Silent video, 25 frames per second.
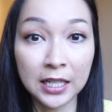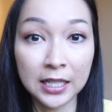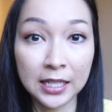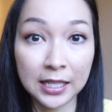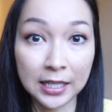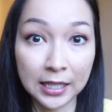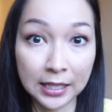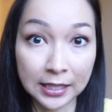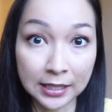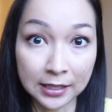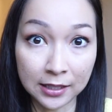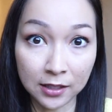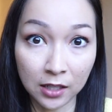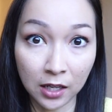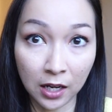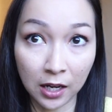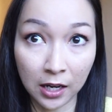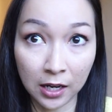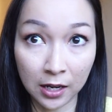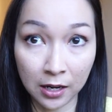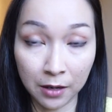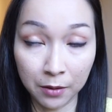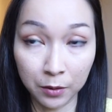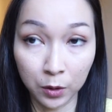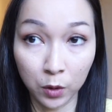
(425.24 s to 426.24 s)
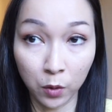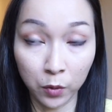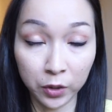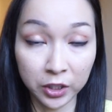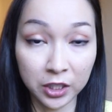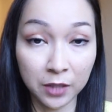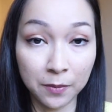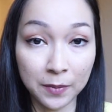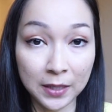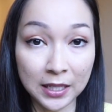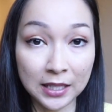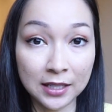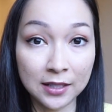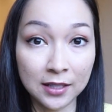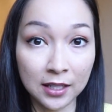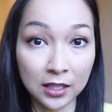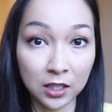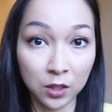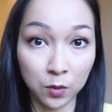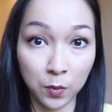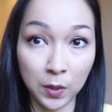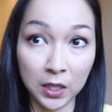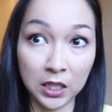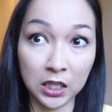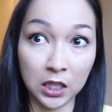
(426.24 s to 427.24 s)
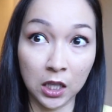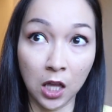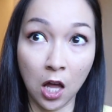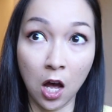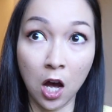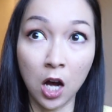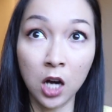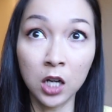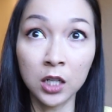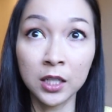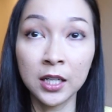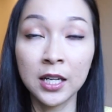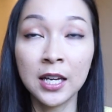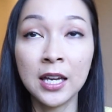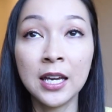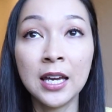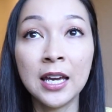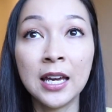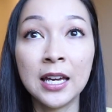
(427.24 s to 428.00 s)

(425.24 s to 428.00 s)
is uh, going to be six weeks long.